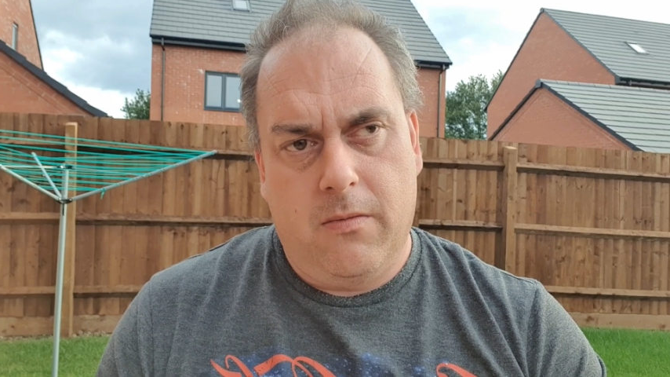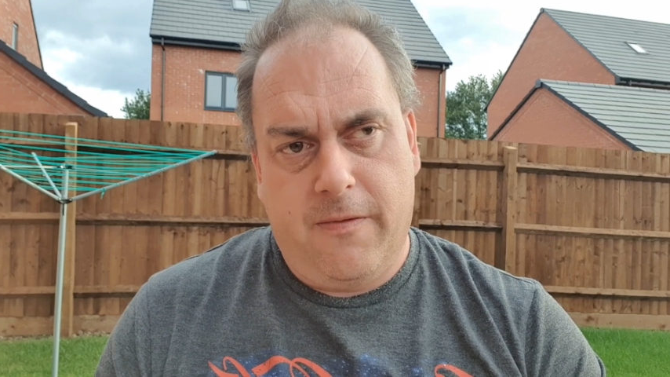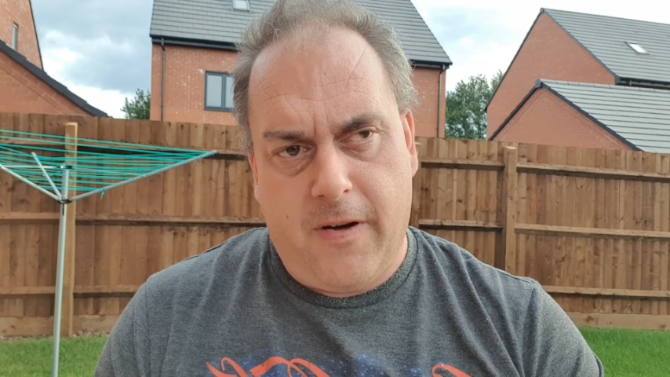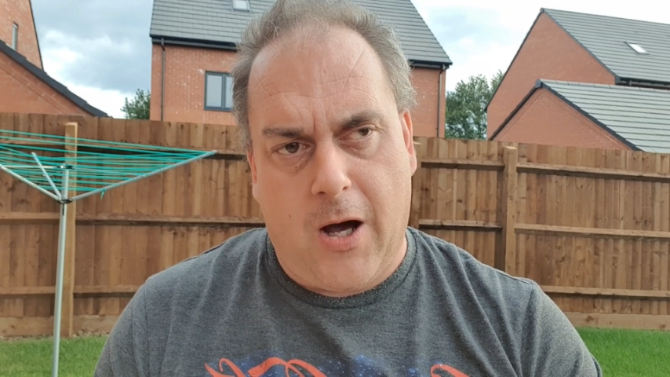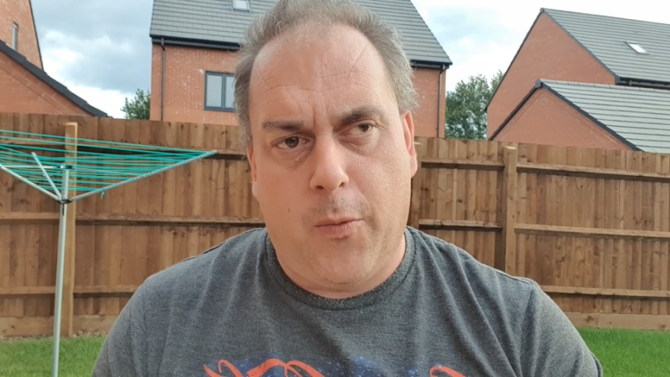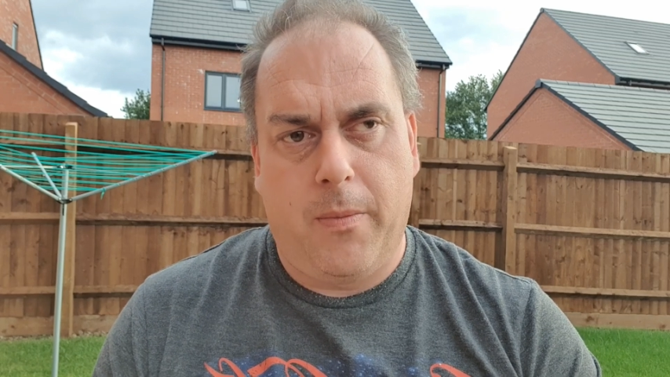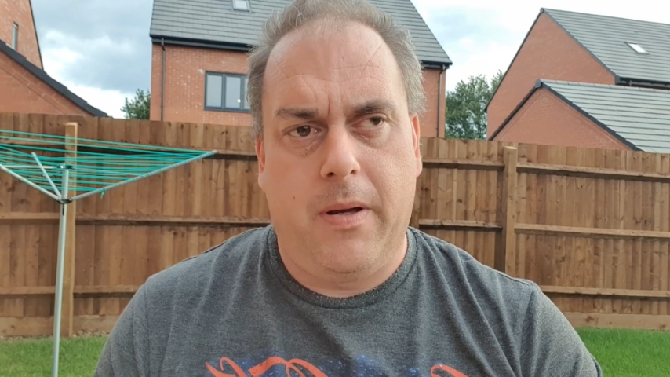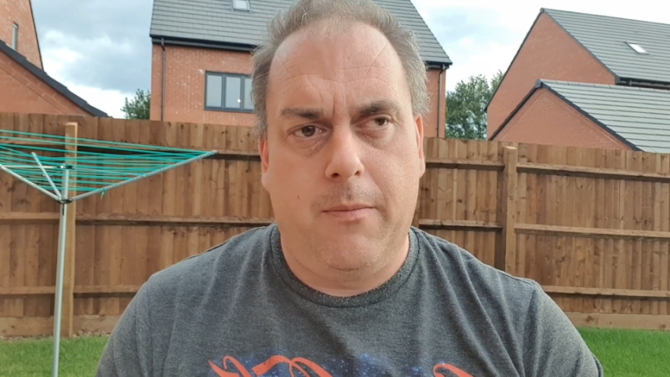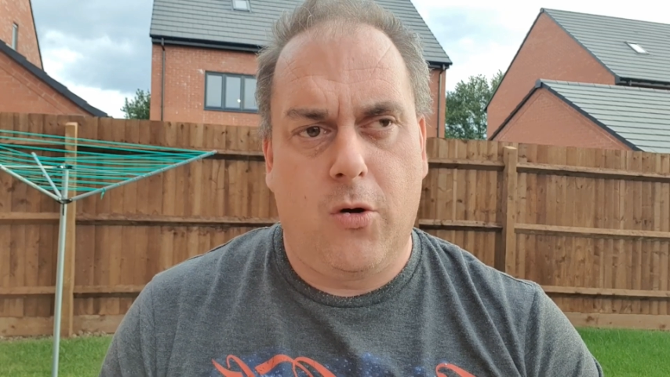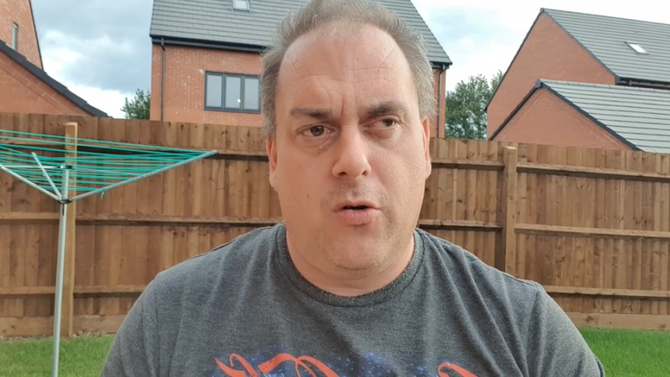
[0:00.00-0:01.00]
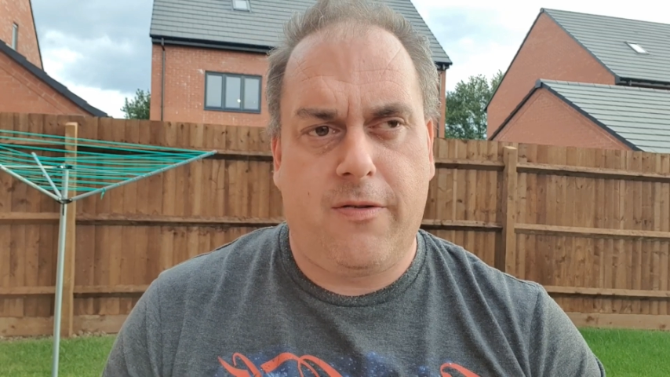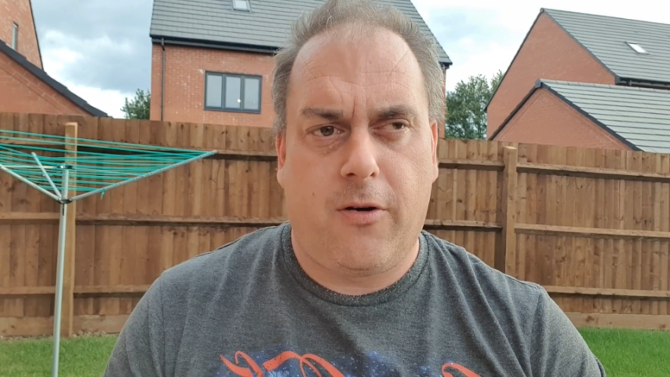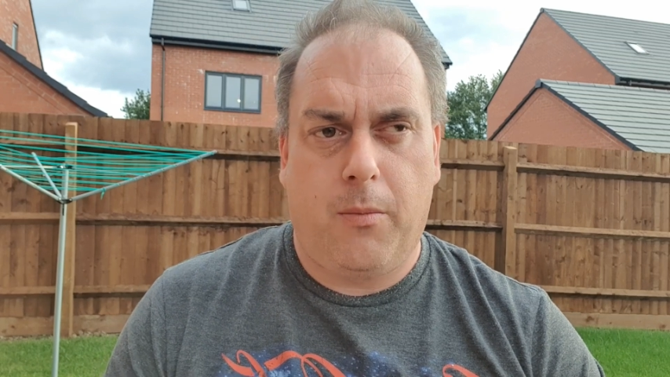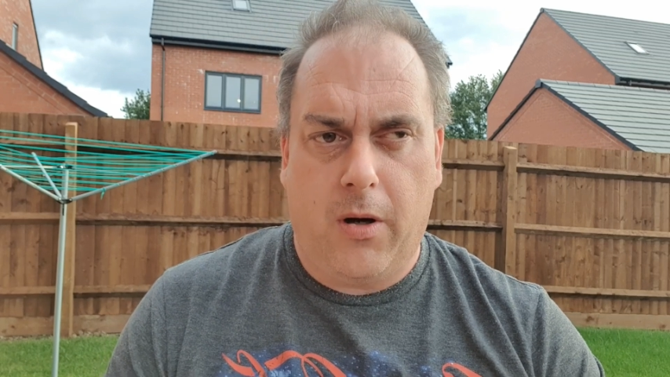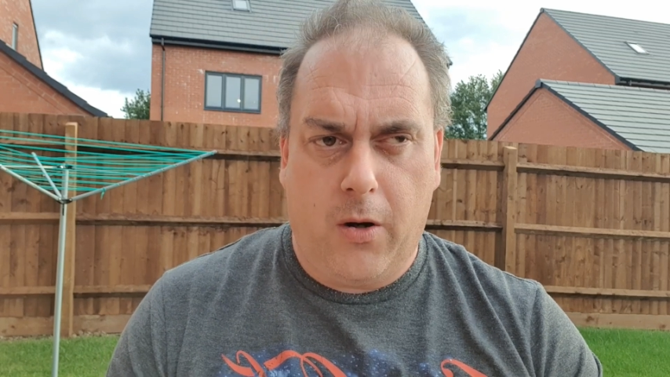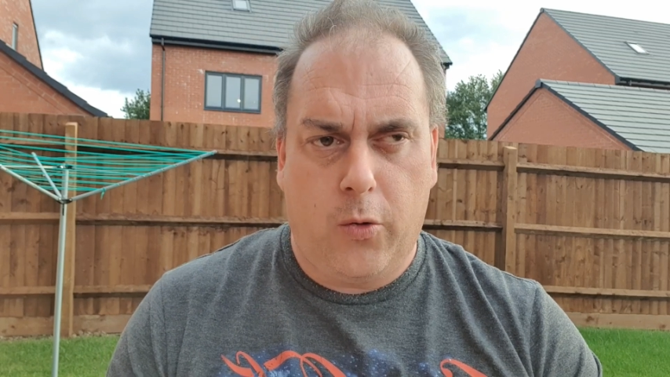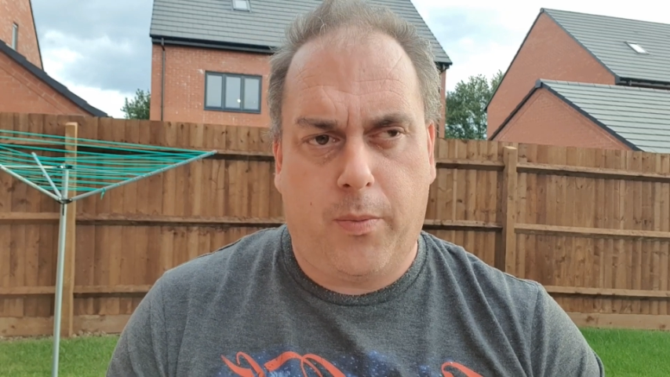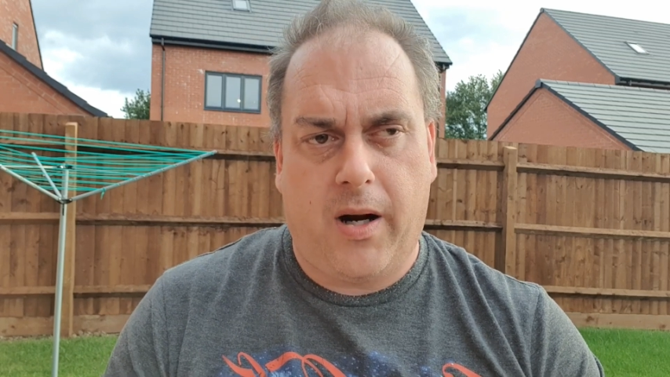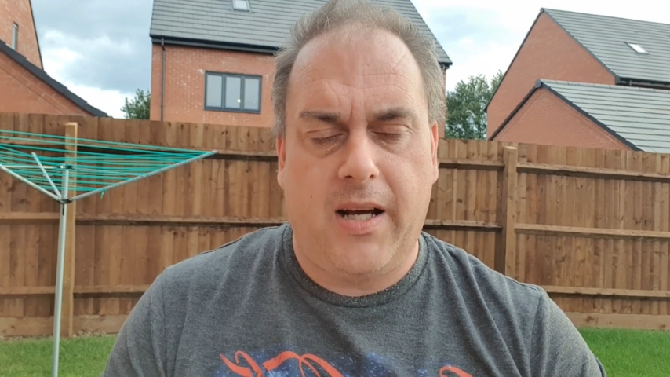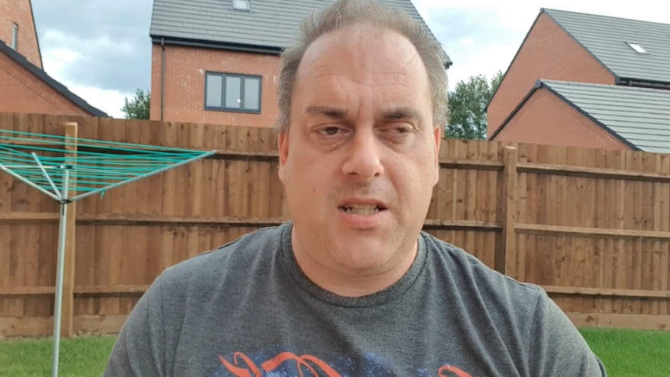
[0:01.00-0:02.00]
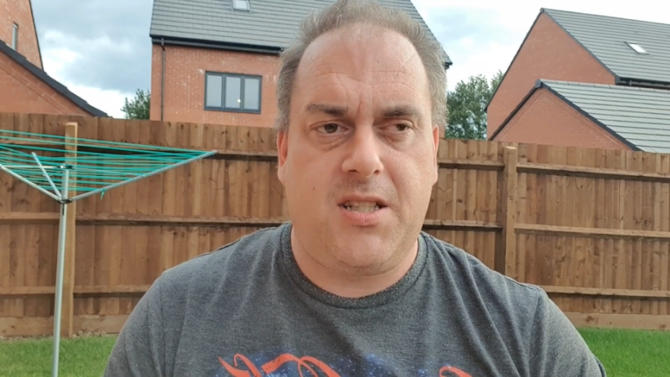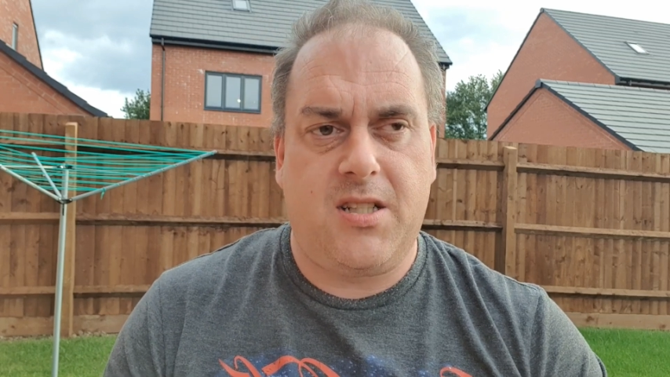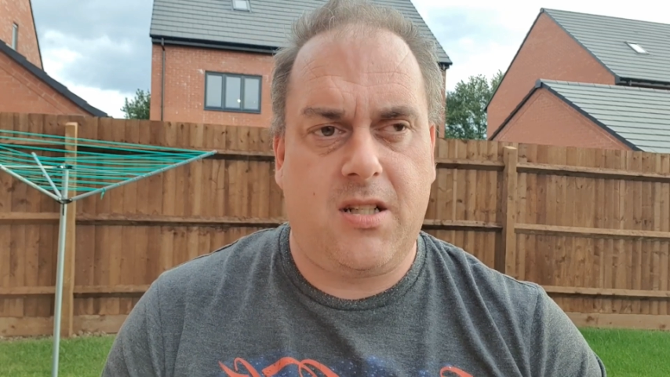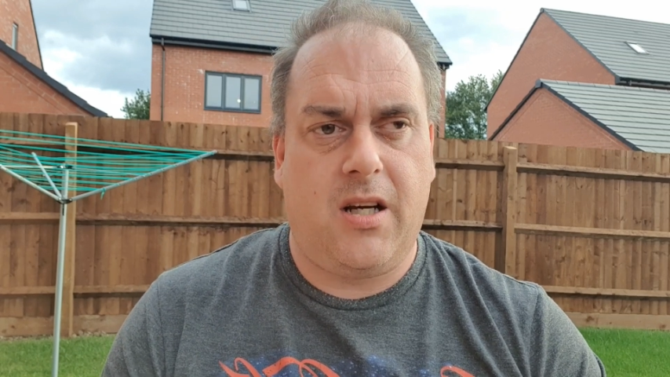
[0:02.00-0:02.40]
for helping me move from my old place